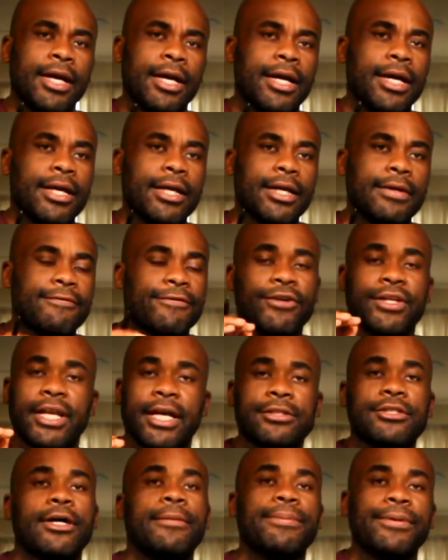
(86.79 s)
Eh, eh, for the
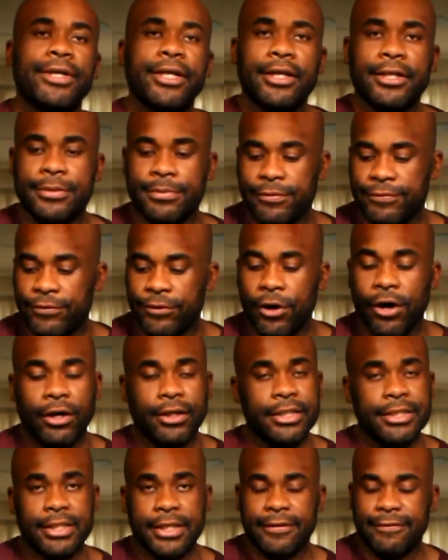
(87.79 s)
next couple of years before all
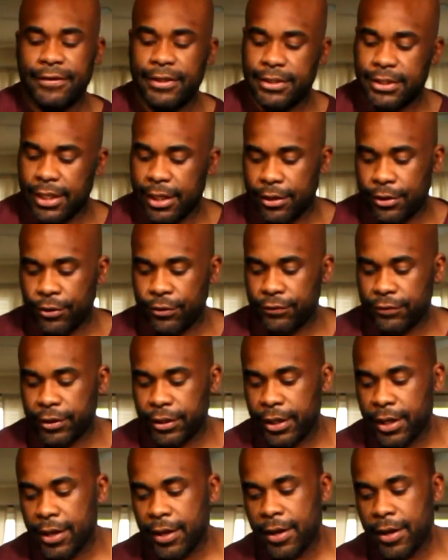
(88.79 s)
these EVs take over.